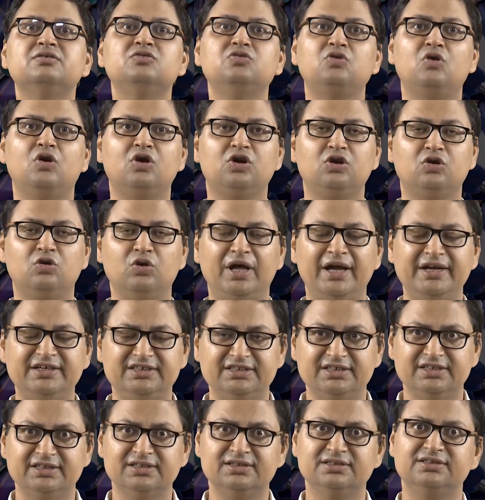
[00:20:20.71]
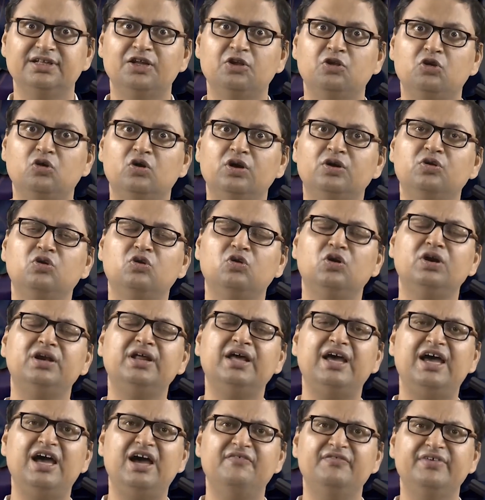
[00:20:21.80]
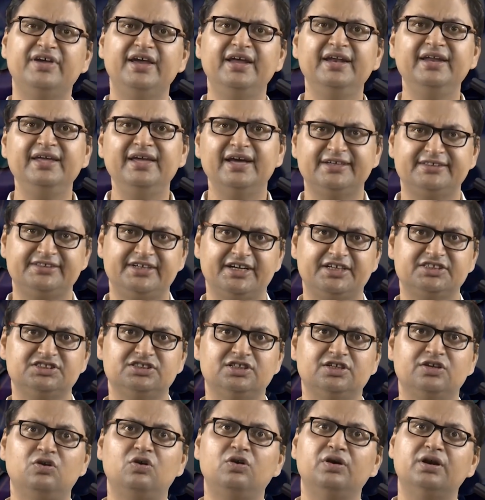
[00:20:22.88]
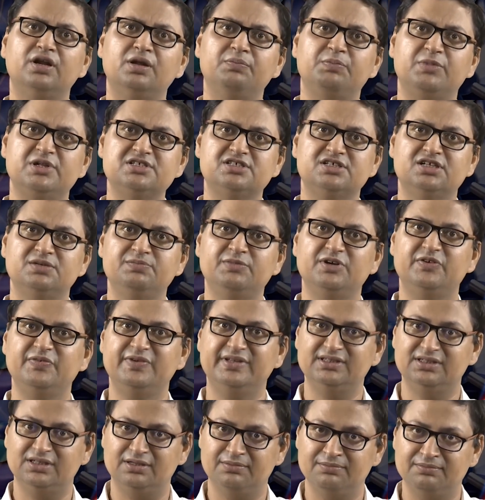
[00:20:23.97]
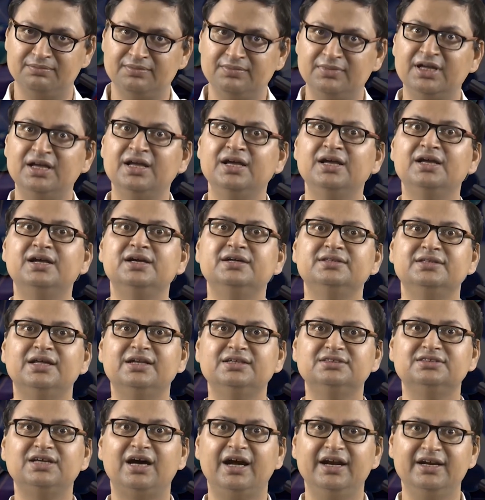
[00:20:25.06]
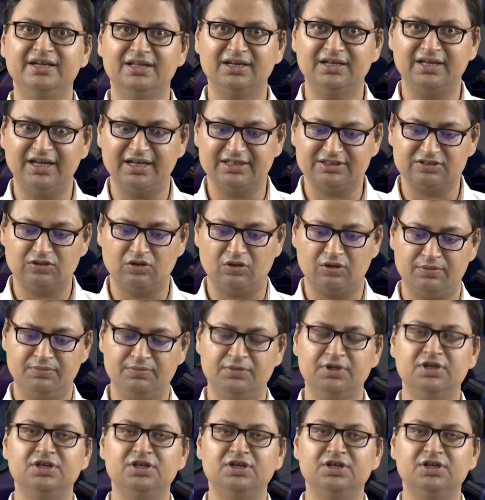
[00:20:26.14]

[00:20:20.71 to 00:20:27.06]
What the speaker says: not colliding, they do not have any attraction or repulsion between them. That is the ideal gas law.